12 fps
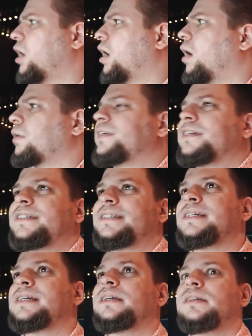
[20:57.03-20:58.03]

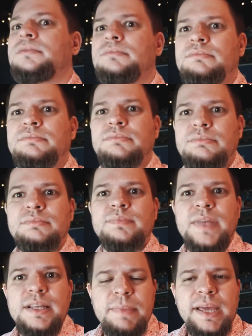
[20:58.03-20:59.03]
Odyssey.
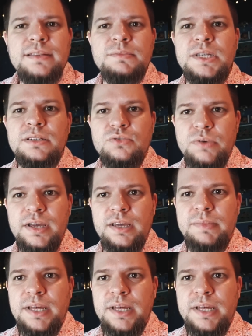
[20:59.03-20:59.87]
It makes me dream,